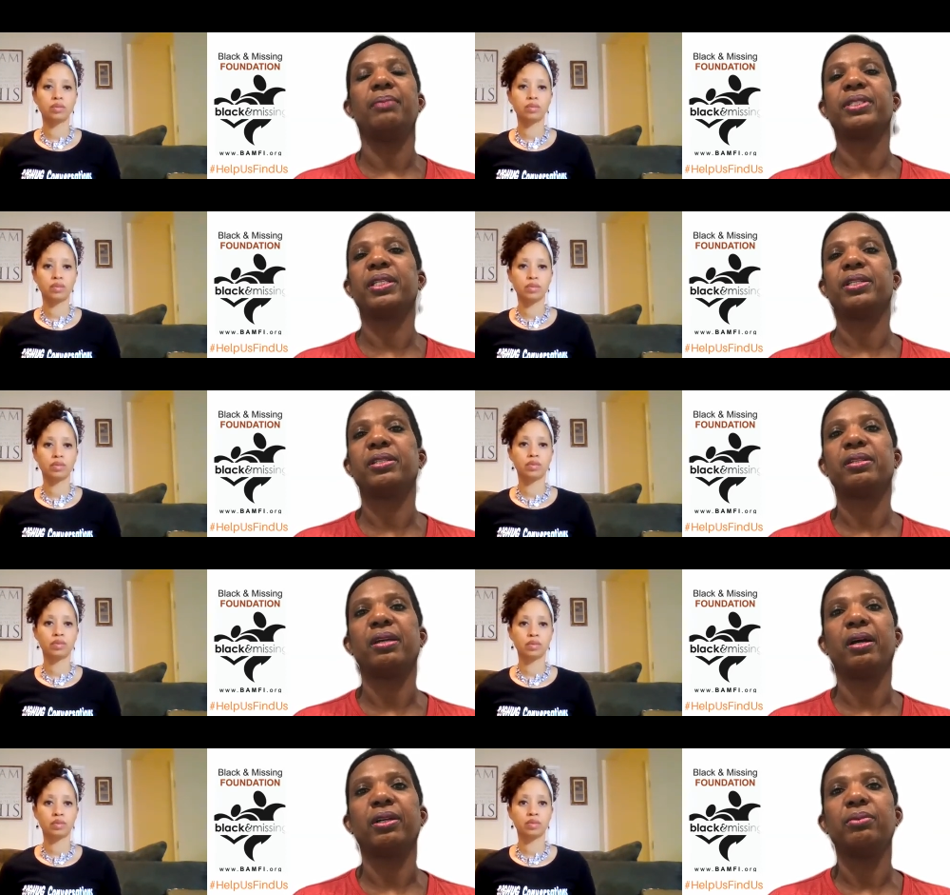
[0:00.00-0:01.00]
Speaker 1: Since the
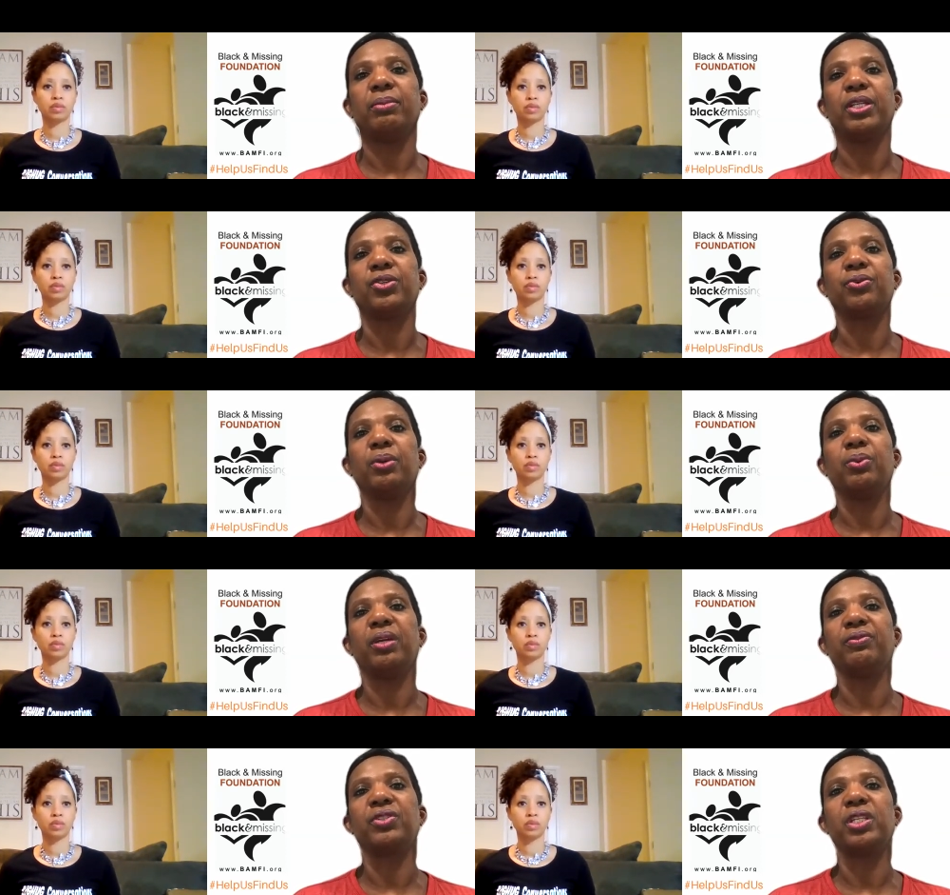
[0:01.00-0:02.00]
documentary, we
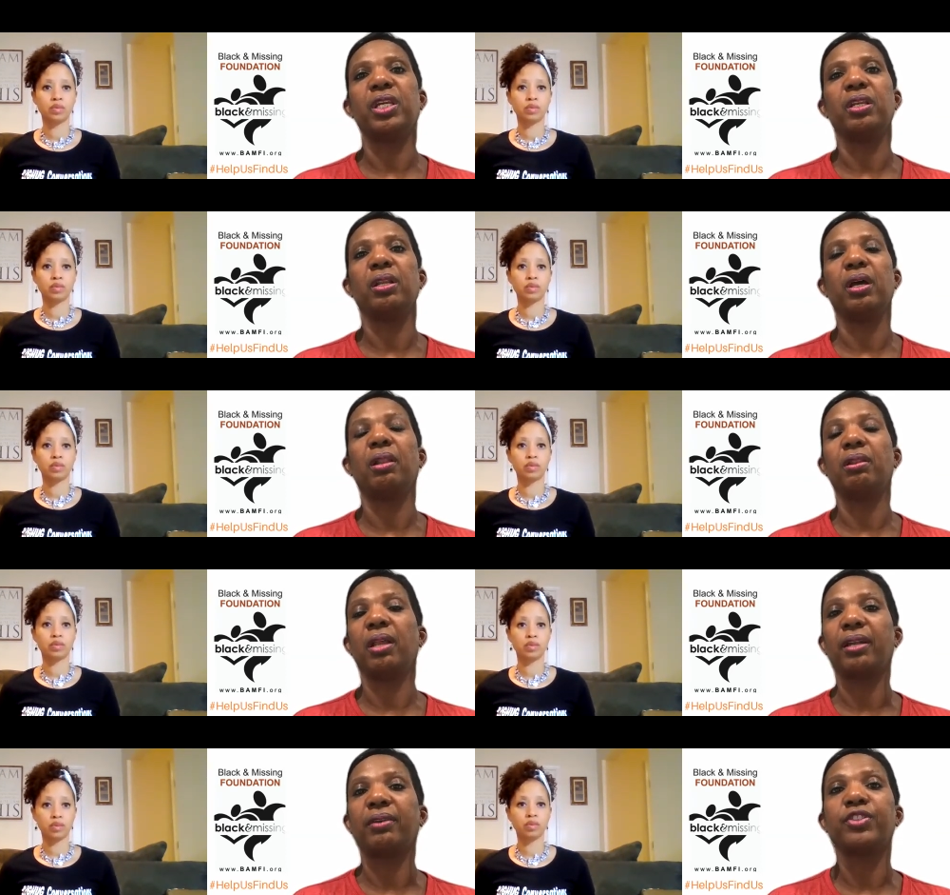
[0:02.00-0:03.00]
have seen a
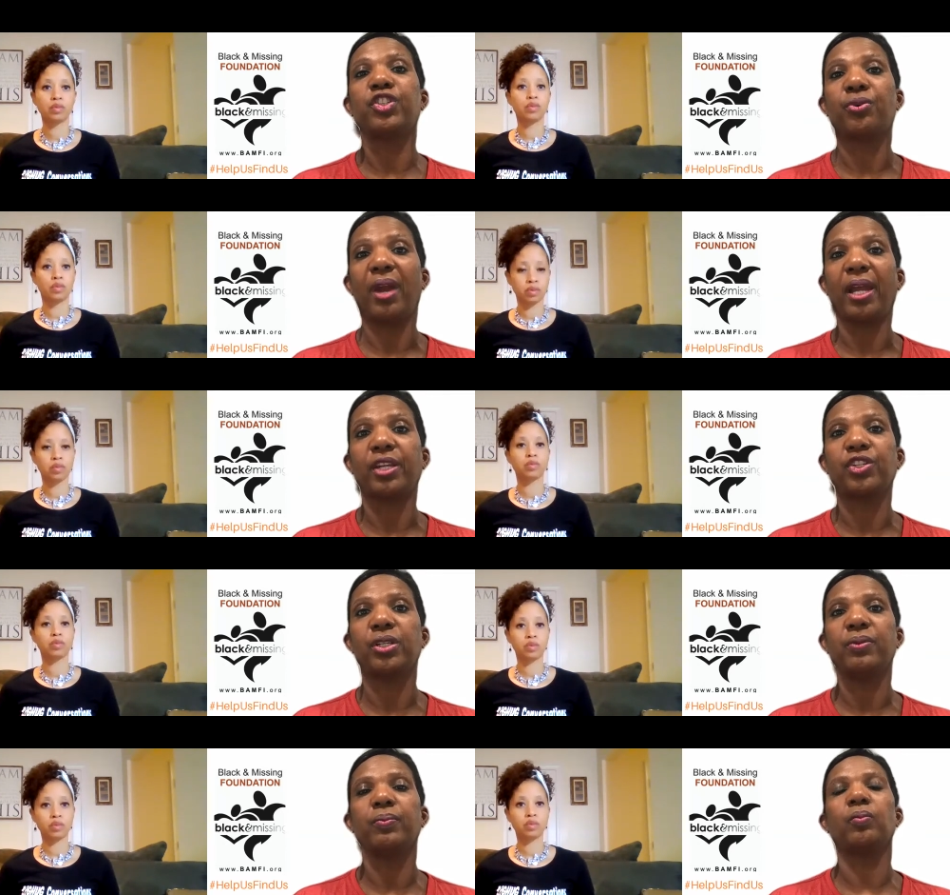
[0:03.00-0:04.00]
lot of
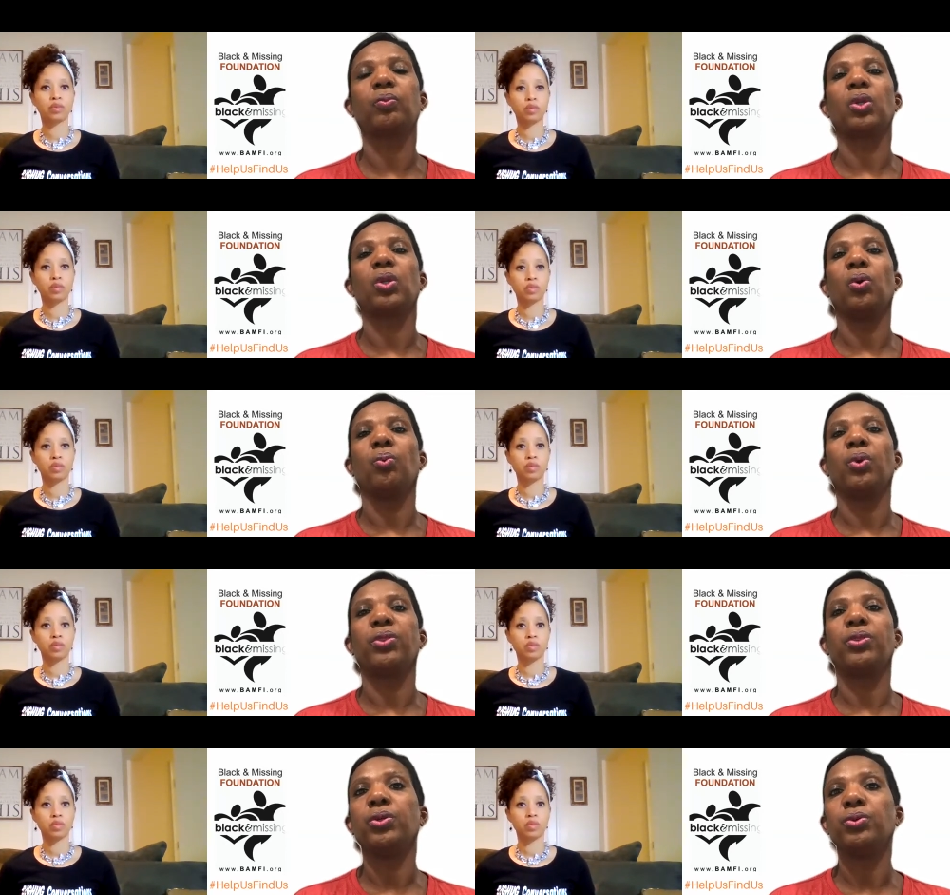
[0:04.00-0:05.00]
traction
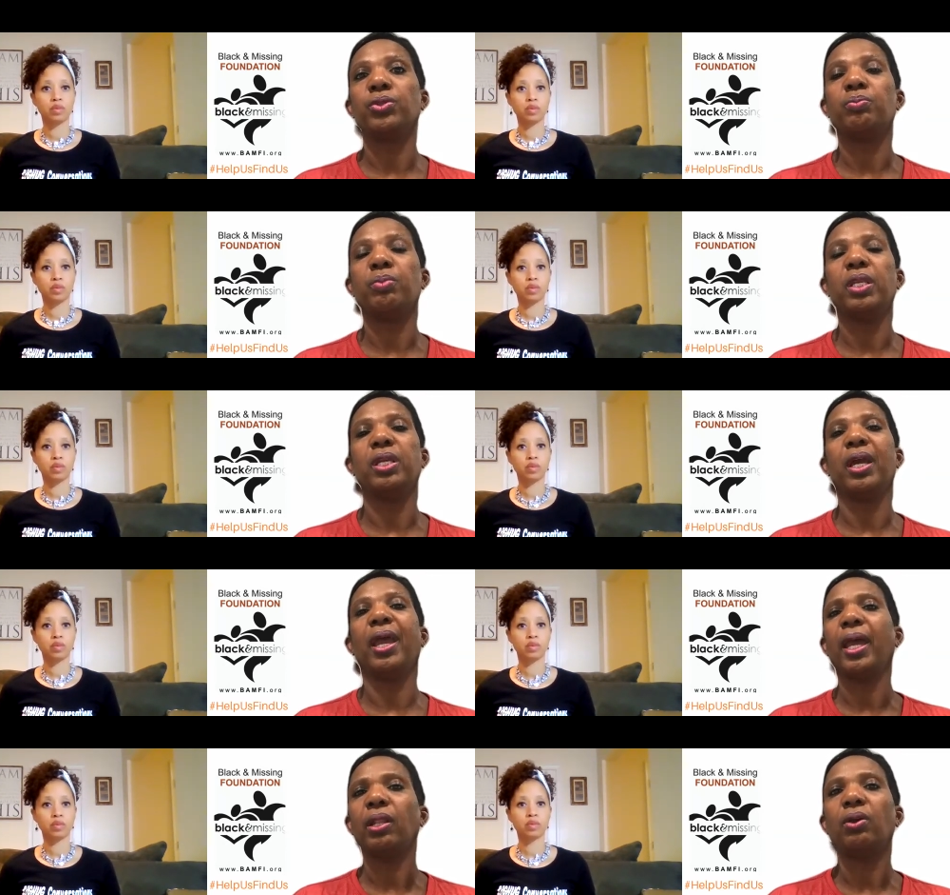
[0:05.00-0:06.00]
with news media
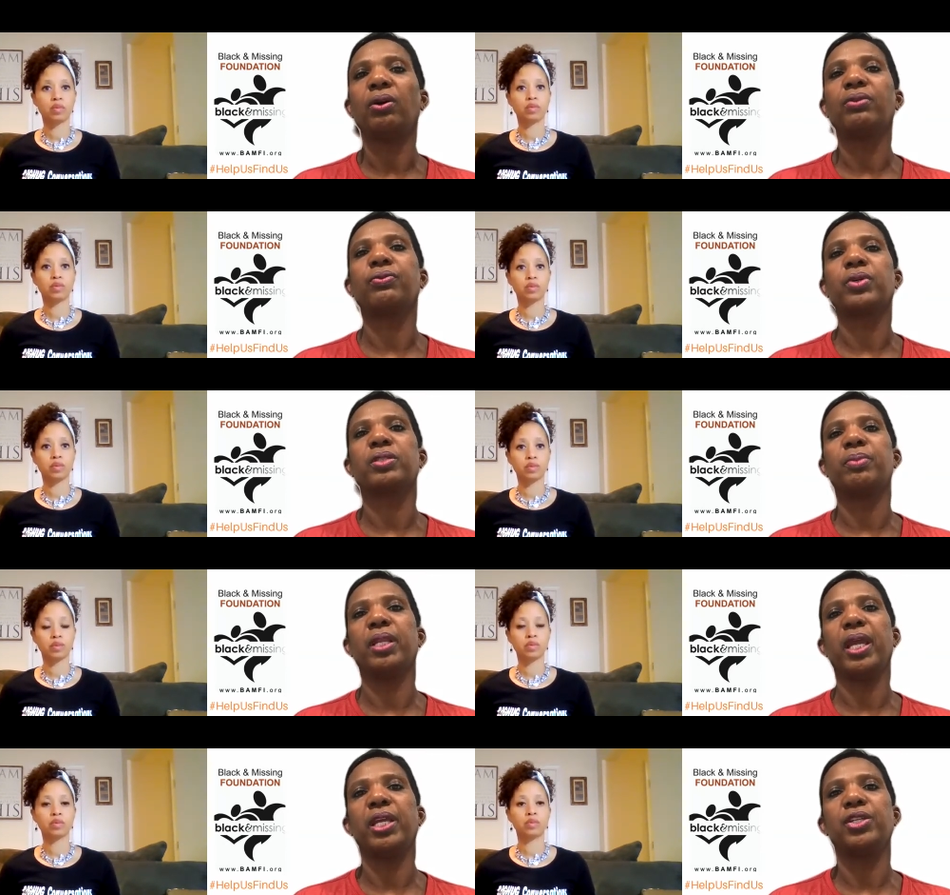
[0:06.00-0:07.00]
and law
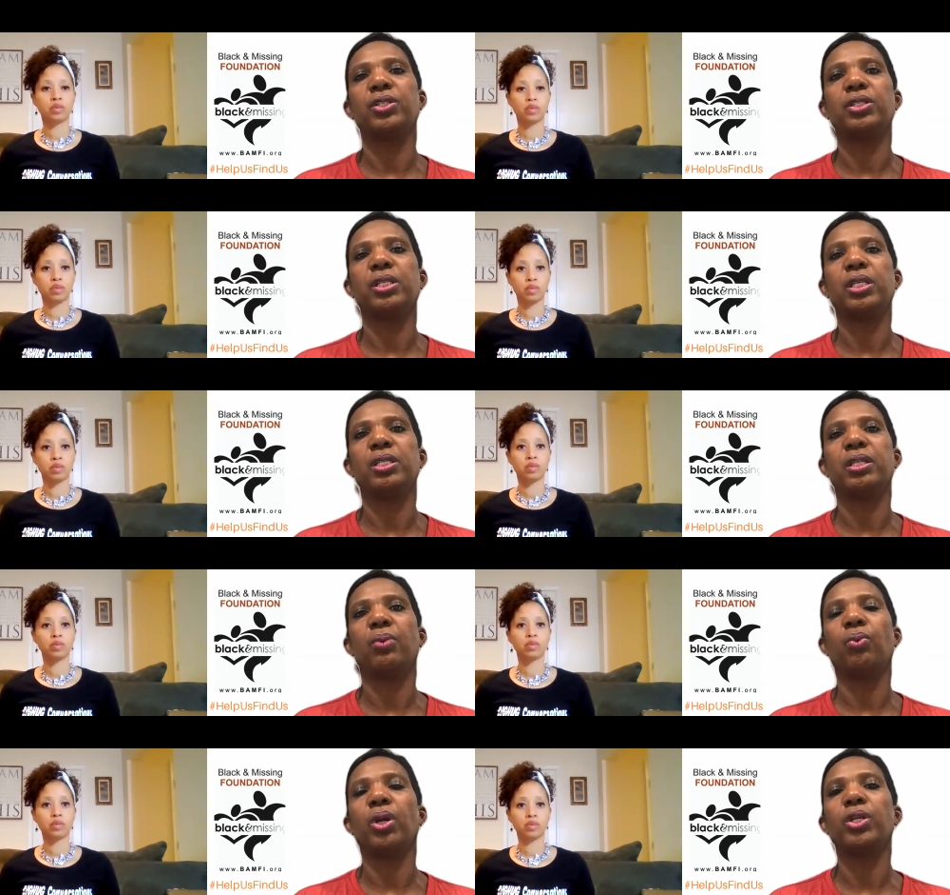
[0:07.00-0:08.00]
enforcement agencies that want